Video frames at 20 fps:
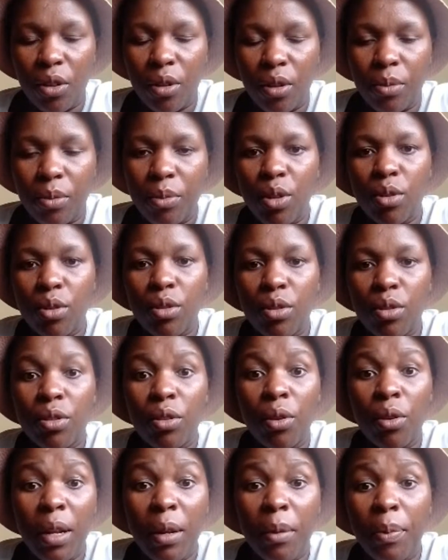Because so
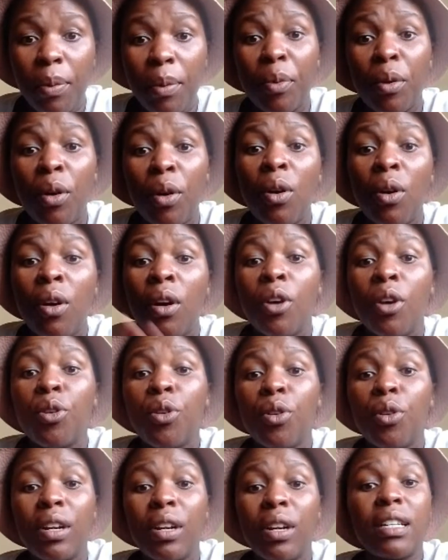many people, you
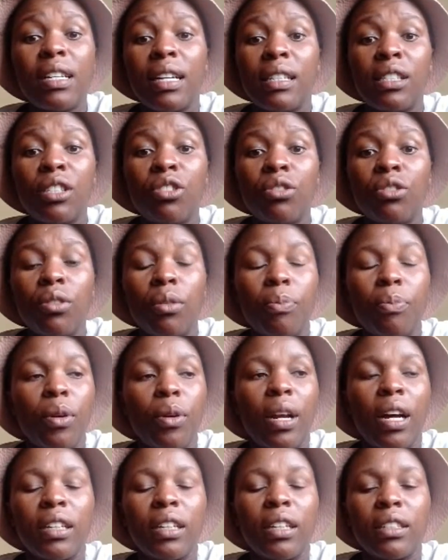create a digital
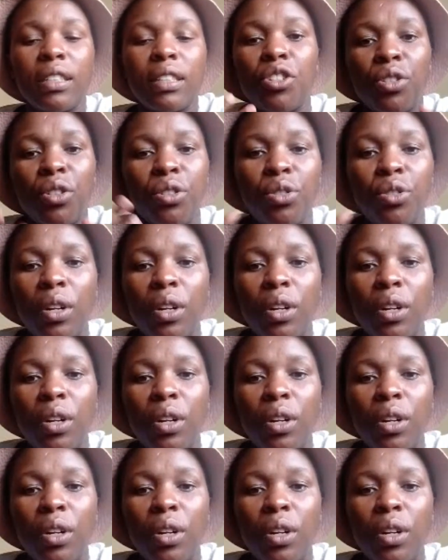product and you're not sure,